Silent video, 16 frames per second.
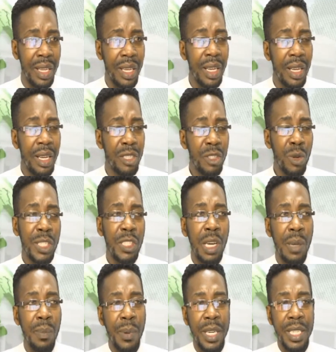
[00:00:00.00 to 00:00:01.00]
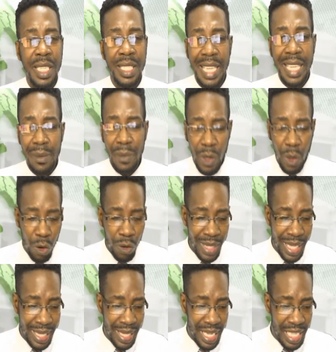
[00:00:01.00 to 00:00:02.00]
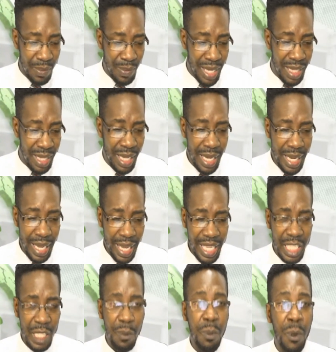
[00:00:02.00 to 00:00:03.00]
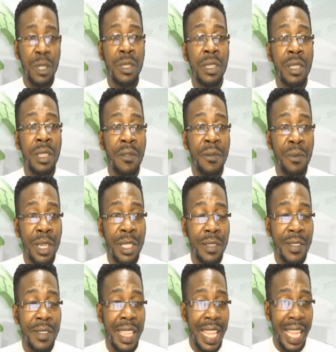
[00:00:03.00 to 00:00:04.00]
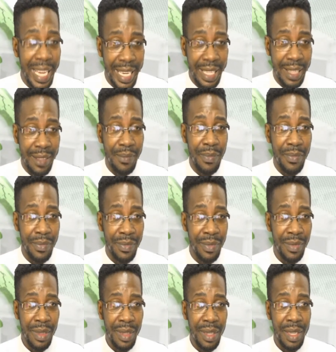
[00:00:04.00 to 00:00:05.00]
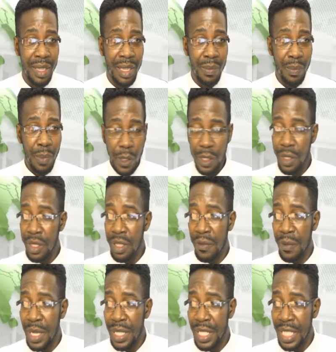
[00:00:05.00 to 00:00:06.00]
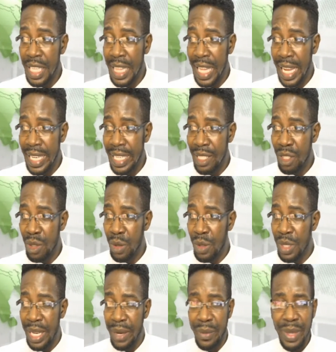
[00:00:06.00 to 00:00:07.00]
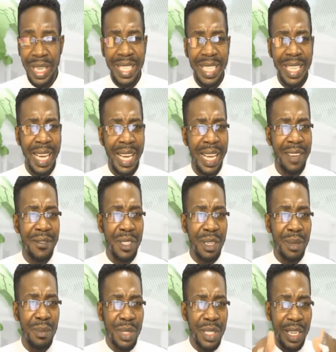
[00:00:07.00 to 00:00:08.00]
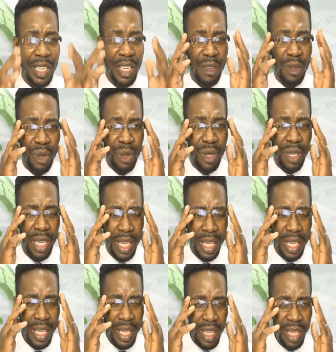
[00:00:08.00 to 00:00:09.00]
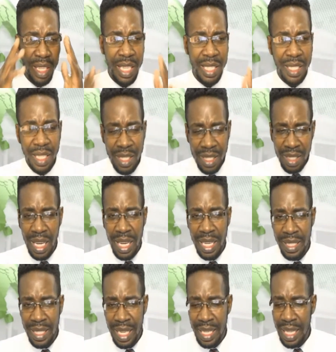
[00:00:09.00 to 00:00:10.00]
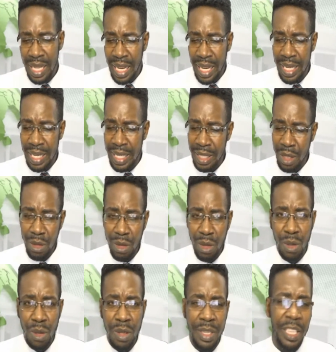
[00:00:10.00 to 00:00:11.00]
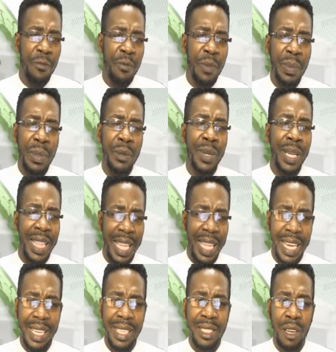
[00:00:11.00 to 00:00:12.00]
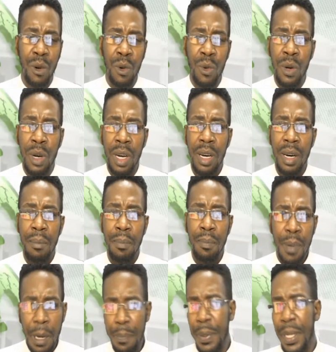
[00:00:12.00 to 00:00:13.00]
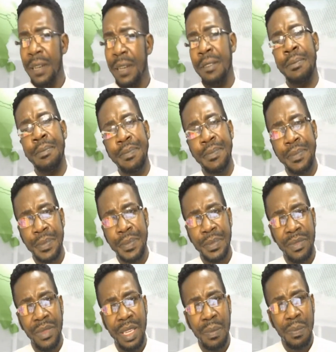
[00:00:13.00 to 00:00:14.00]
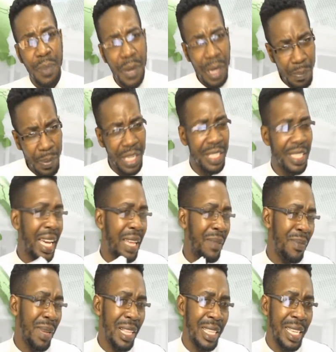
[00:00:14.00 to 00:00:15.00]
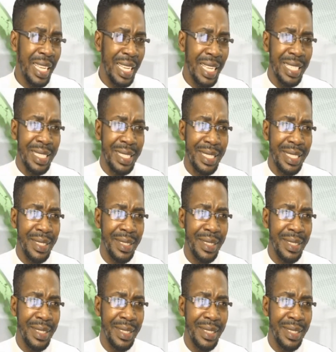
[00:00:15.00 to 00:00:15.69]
So at some point in time, we hope that this bill is pushed to the front of the line. Push to the front of the line so that we can have some sort, you know, this is, I don't know if people realize how popular that bill is.